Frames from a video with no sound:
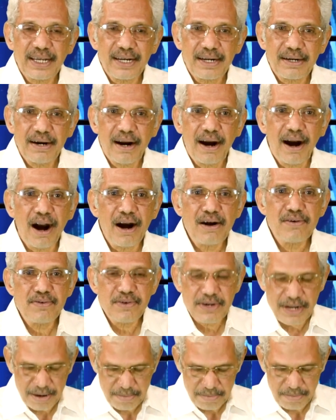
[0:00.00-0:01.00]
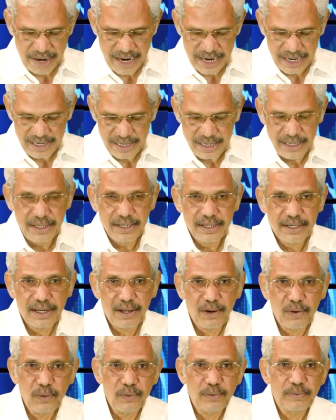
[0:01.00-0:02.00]
are hard to come by.
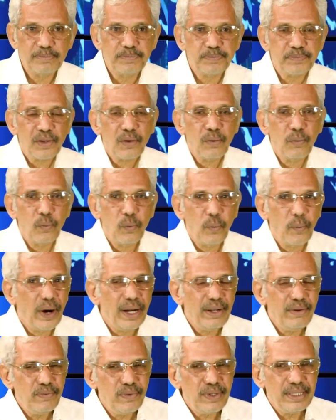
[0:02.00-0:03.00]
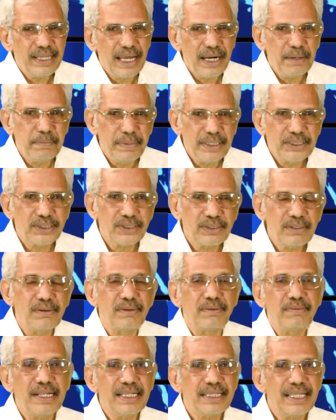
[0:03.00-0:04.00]
Now, why would that be
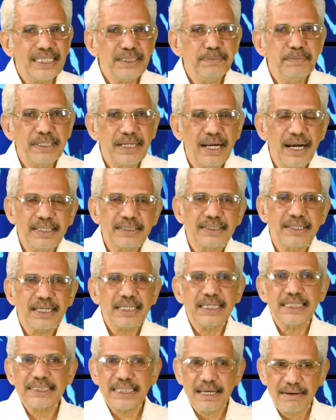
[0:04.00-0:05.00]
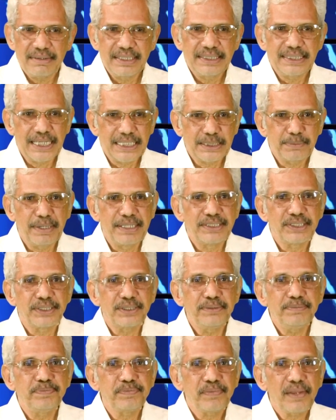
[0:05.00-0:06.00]
so? Well, that's because drug discovery is
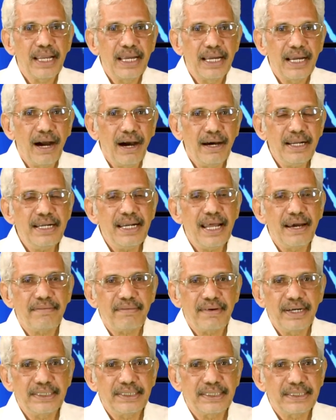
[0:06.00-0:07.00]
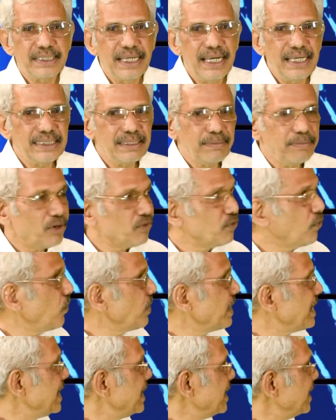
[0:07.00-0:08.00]
expensive. On an average, it takes about
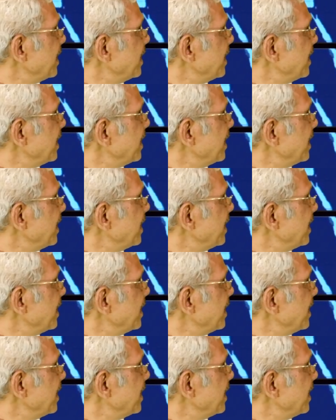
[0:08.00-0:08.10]
14